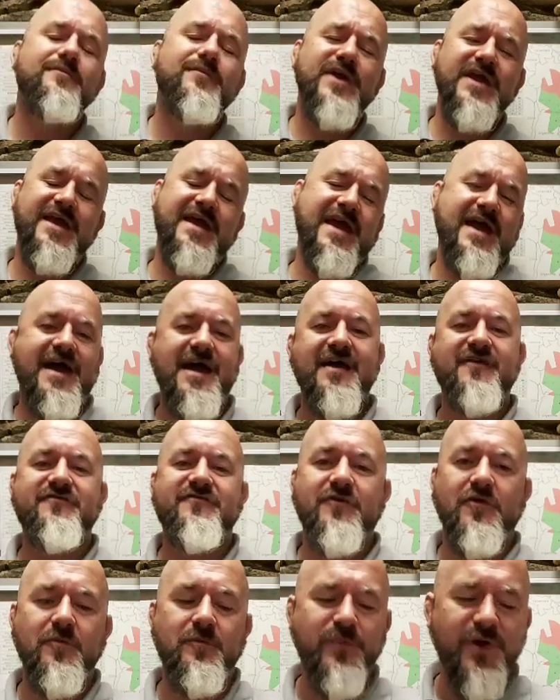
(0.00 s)
Be
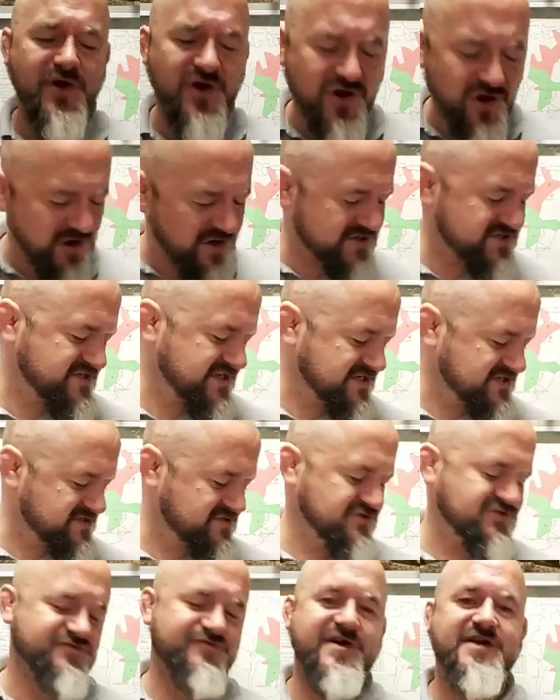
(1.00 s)
careful because they're
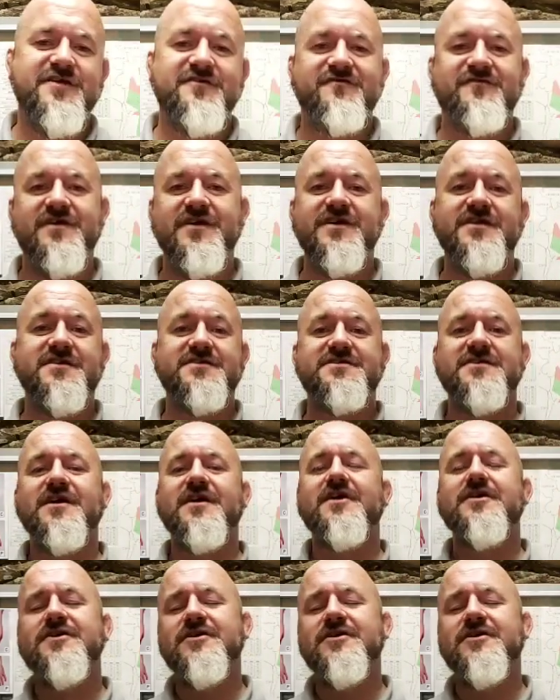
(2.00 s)
such ready feeders.